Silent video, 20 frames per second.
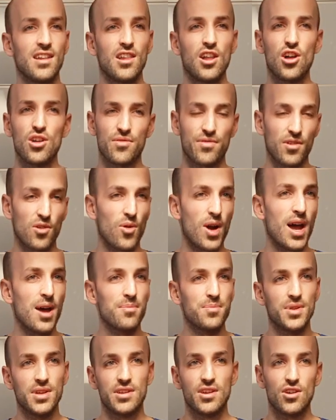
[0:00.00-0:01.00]
a lot of
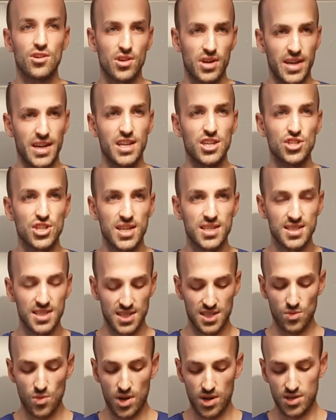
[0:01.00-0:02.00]
crap that you're going to ingest
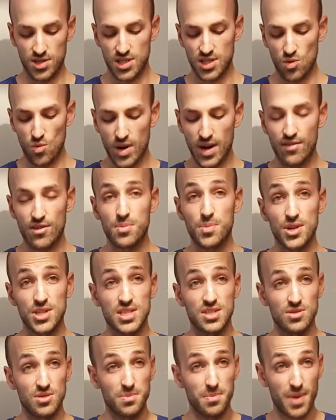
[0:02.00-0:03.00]
as well. So whenever
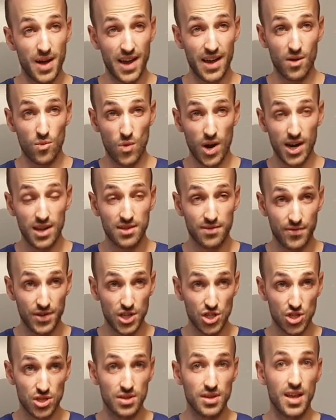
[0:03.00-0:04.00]
possible, buy wild
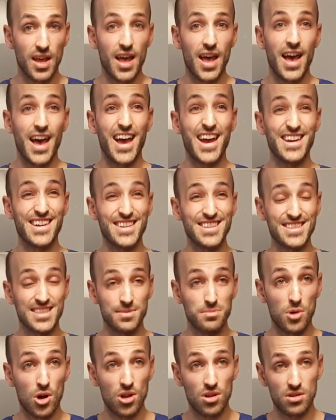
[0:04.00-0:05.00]
fish, and the
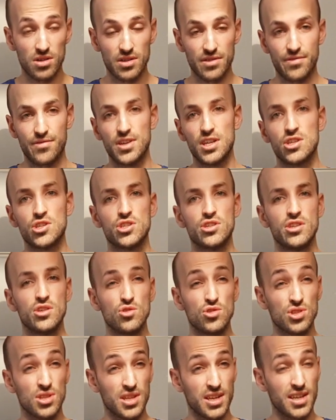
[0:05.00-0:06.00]
smaller the fish,
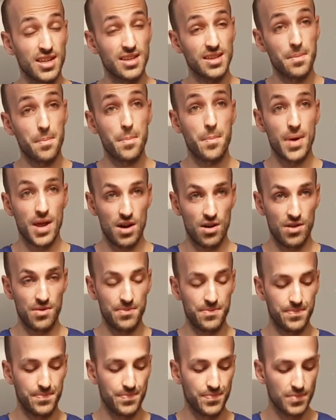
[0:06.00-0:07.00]
usually the
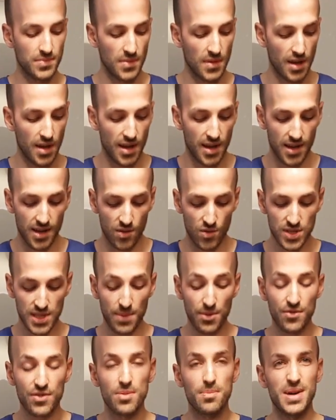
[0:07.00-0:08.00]
better.
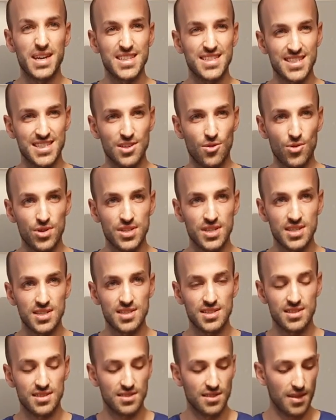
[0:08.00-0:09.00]
Some of the best
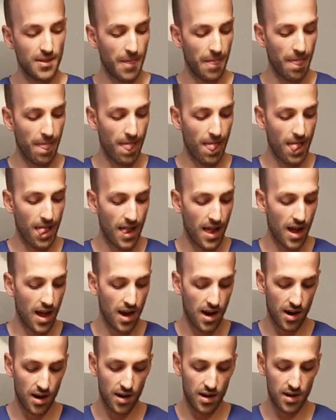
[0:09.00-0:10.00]
sources
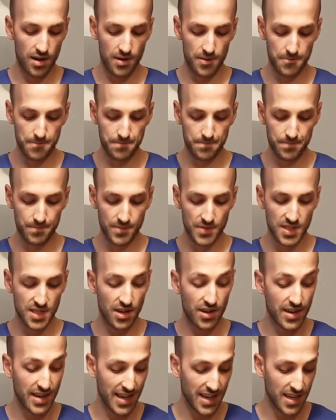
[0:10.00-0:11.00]
are
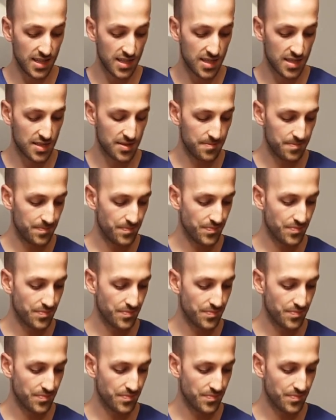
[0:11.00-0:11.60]
sardines